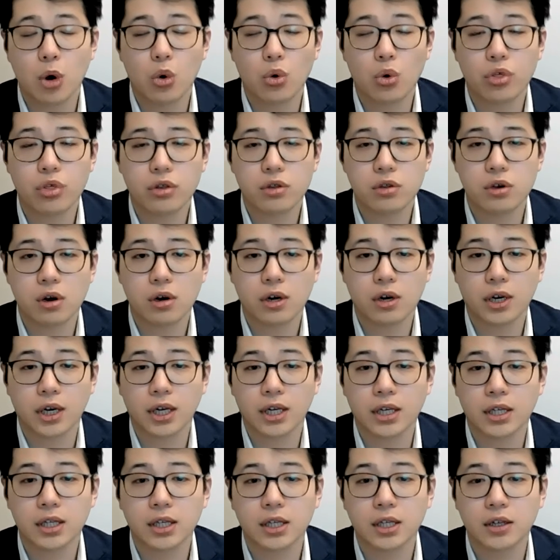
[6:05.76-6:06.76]
both
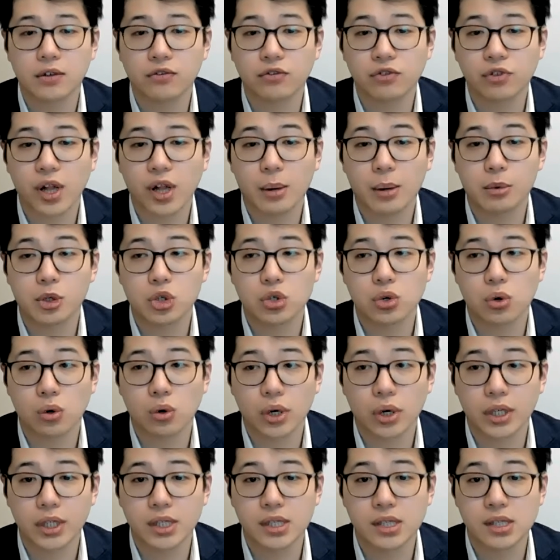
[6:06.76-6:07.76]
target
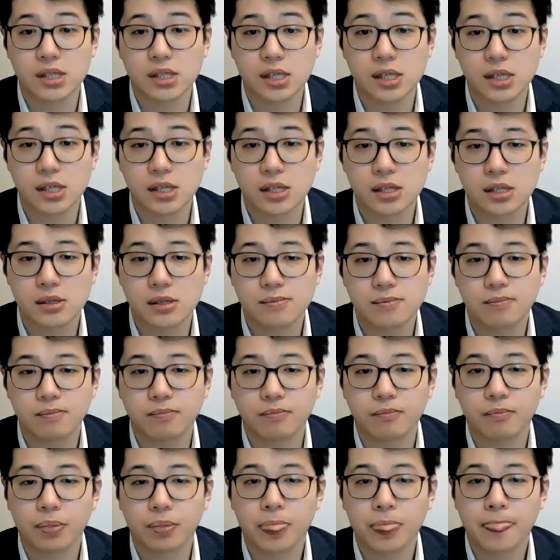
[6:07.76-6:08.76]
inflammatory disease.
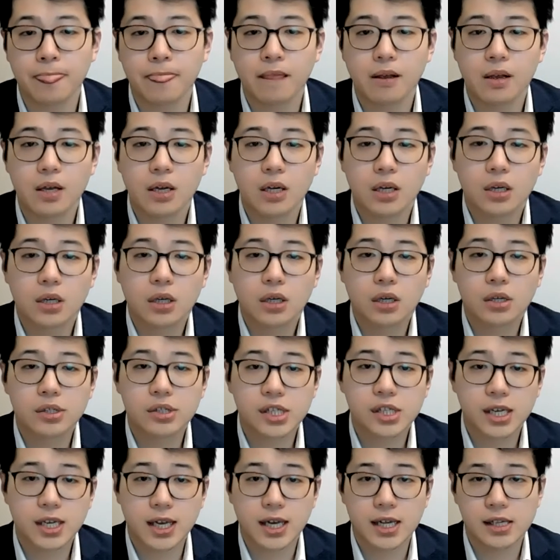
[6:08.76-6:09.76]

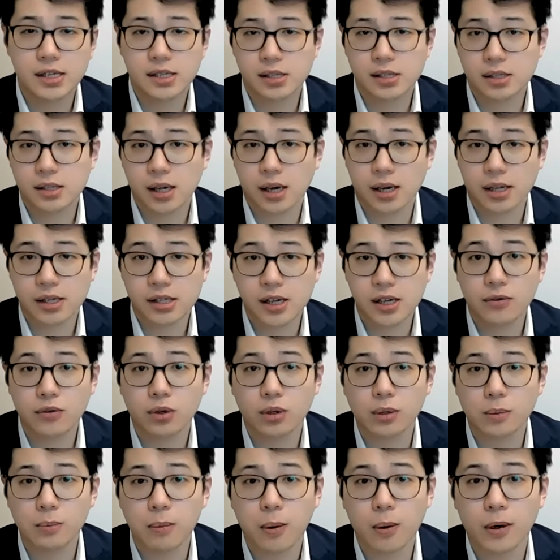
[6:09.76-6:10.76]
Our study has
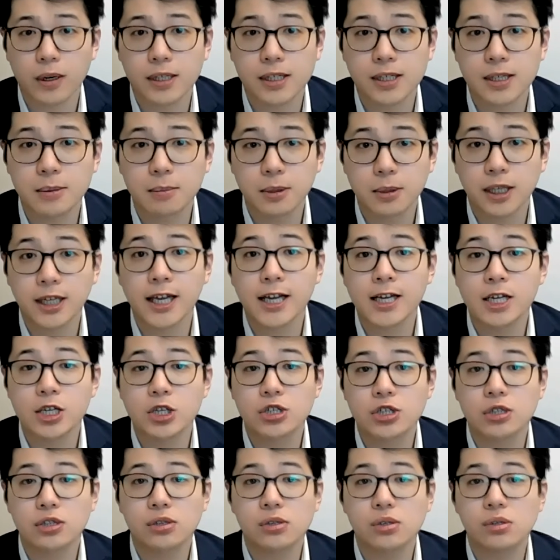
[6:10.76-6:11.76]
several important
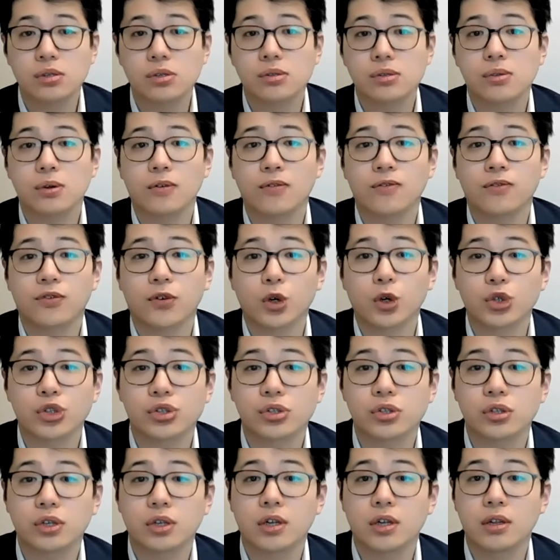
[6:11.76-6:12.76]
implications.
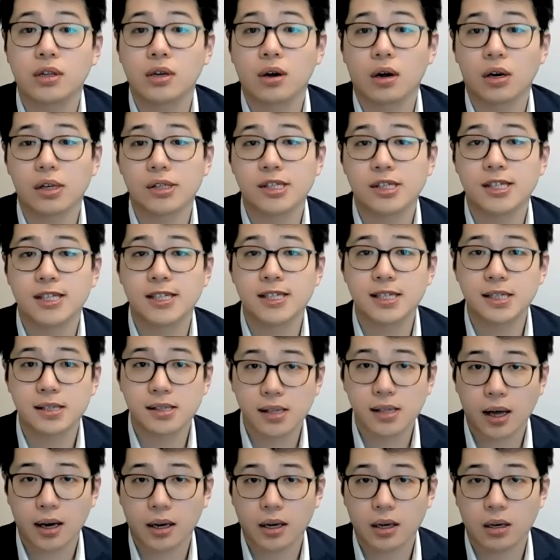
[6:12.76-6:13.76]
First, in the RCT
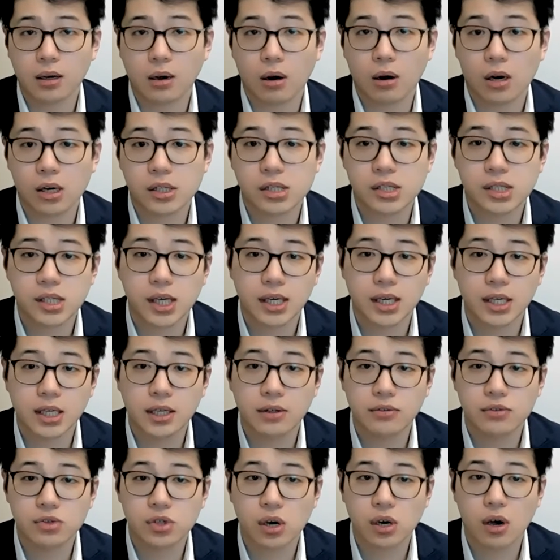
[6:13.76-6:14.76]
setting, our study
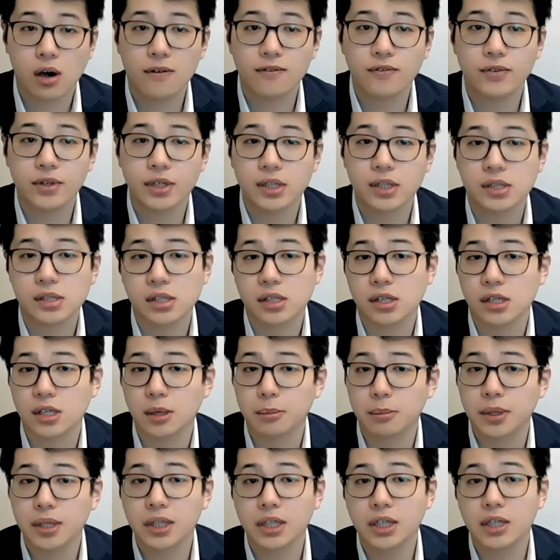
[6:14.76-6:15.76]
gives confidence to
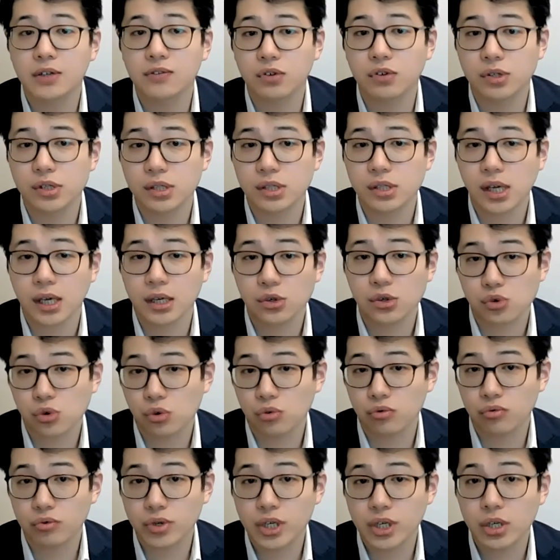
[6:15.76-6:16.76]
the ability for
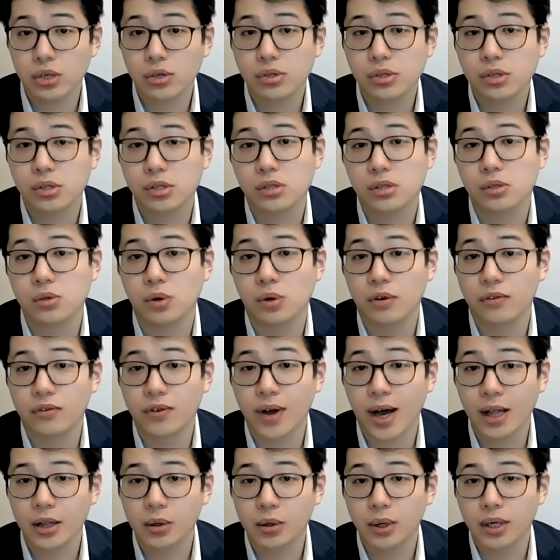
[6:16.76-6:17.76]
central readers to
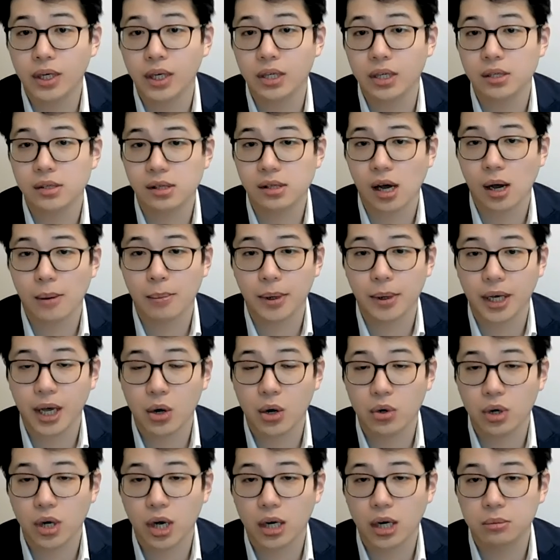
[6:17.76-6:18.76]
evaluate endoscopic
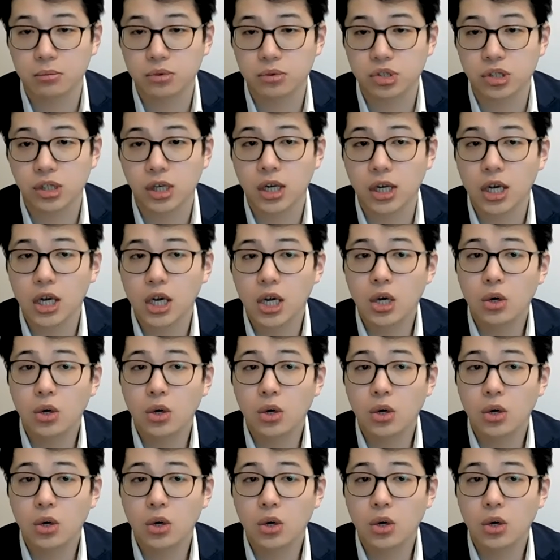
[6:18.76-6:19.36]
outcomes,